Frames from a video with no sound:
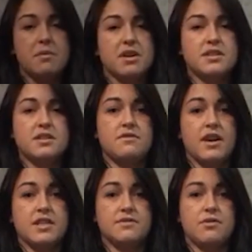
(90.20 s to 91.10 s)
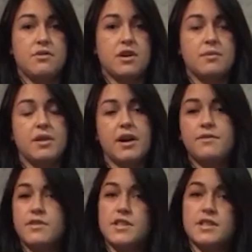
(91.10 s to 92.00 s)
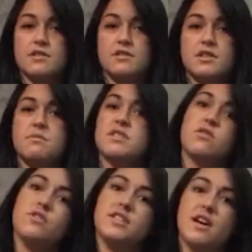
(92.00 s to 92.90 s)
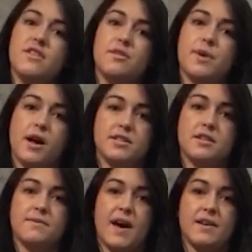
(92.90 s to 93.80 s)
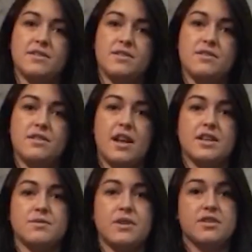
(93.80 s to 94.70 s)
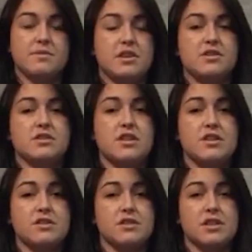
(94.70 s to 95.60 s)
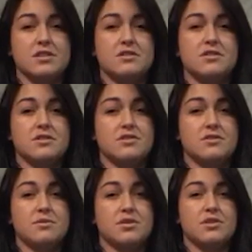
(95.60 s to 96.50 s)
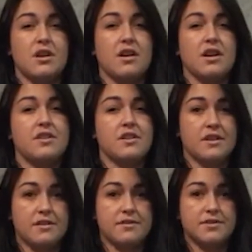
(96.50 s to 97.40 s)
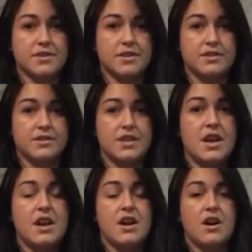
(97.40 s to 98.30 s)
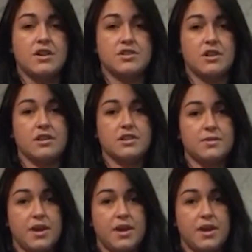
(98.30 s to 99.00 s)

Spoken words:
my biggest advice for applying for this internship is always having a positive attitude, as well as making sure that your credentials are super strong and your interview skills are strong as